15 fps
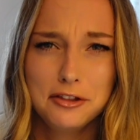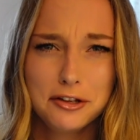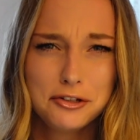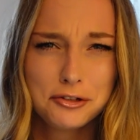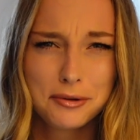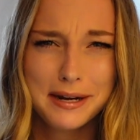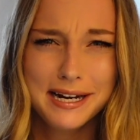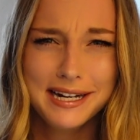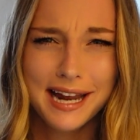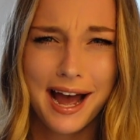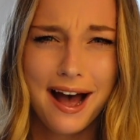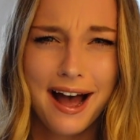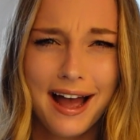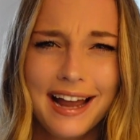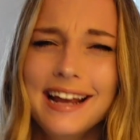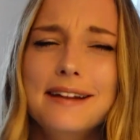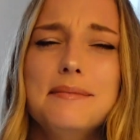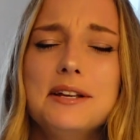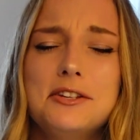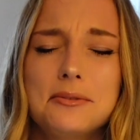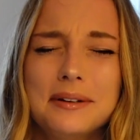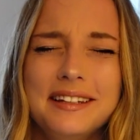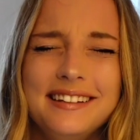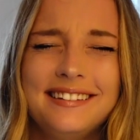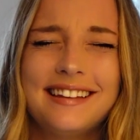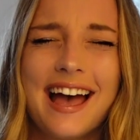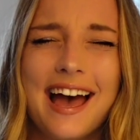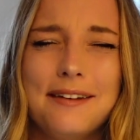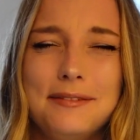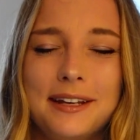the tree die, and it makes you really
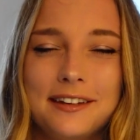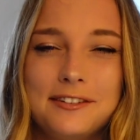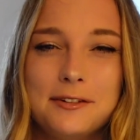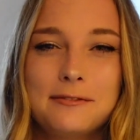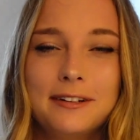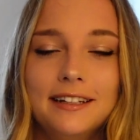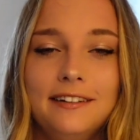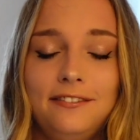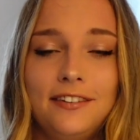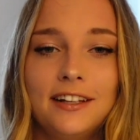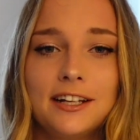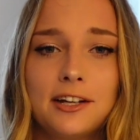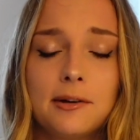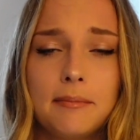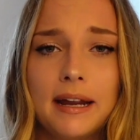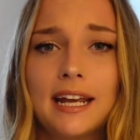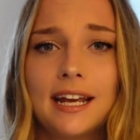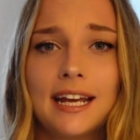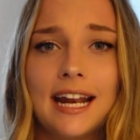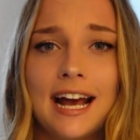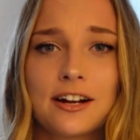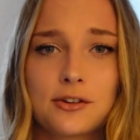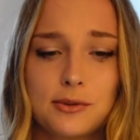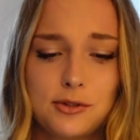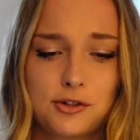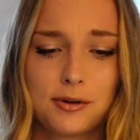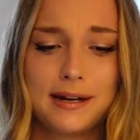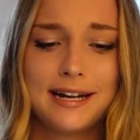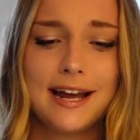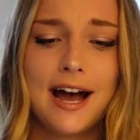sad because you really feel like you're making an actual
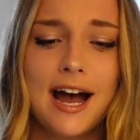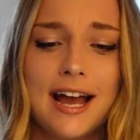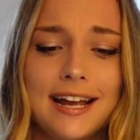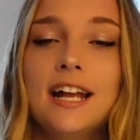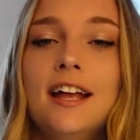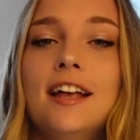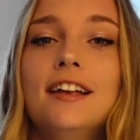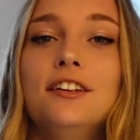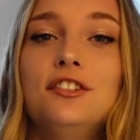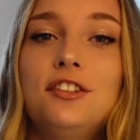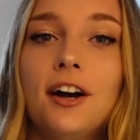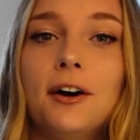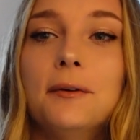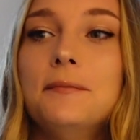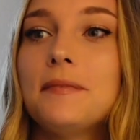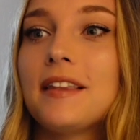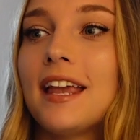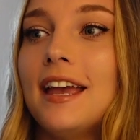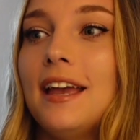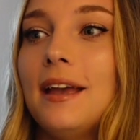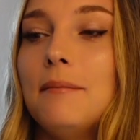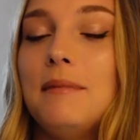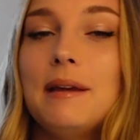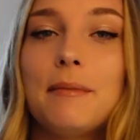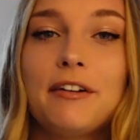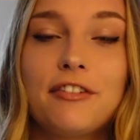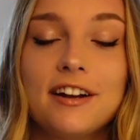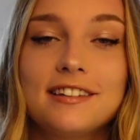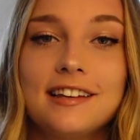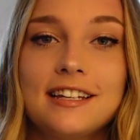tree die. So me and
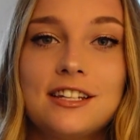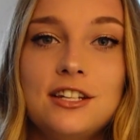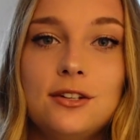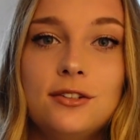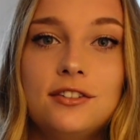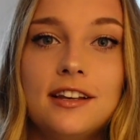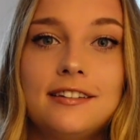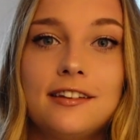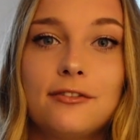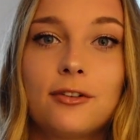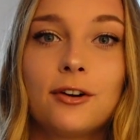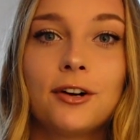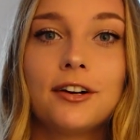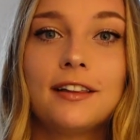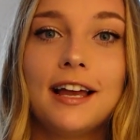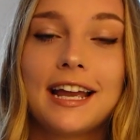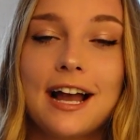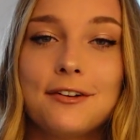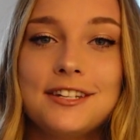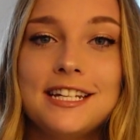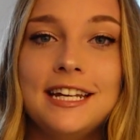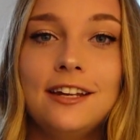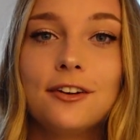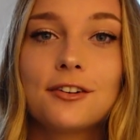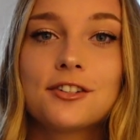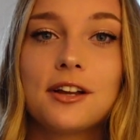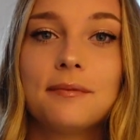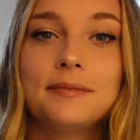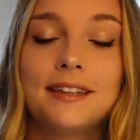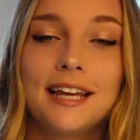my friends like to use this if we're like out to eat or
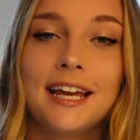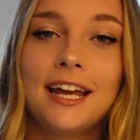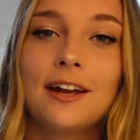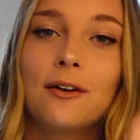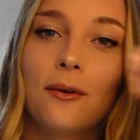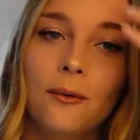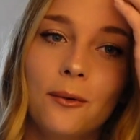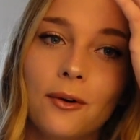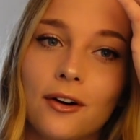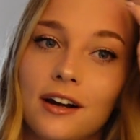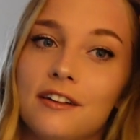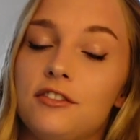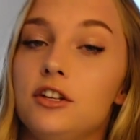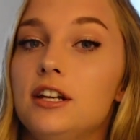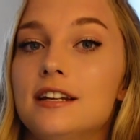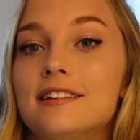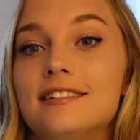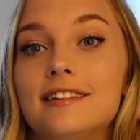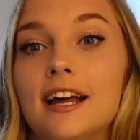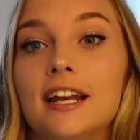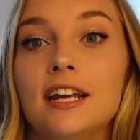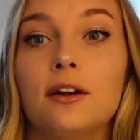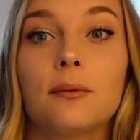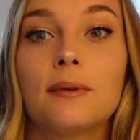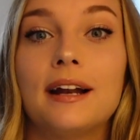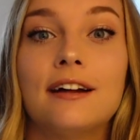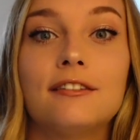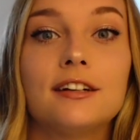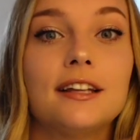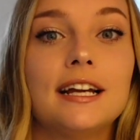something, or if you need to study or
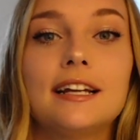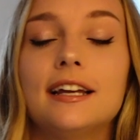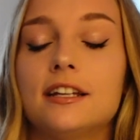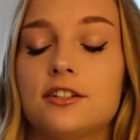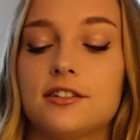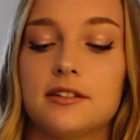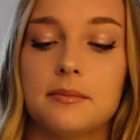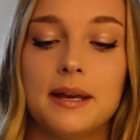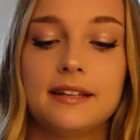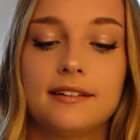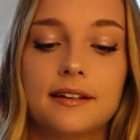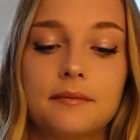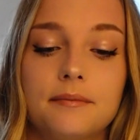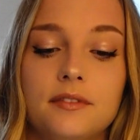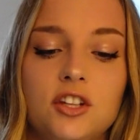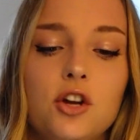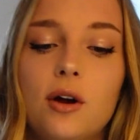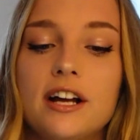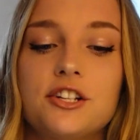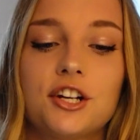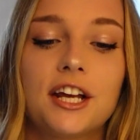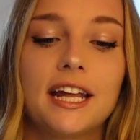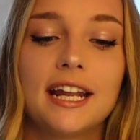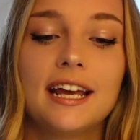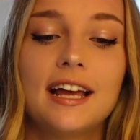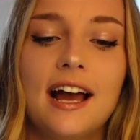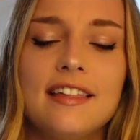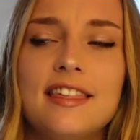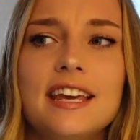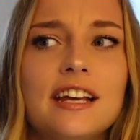whatever. Like, it's just amazing. You guys should get it.
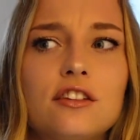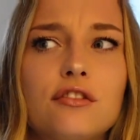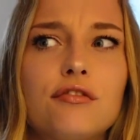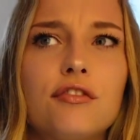I think it's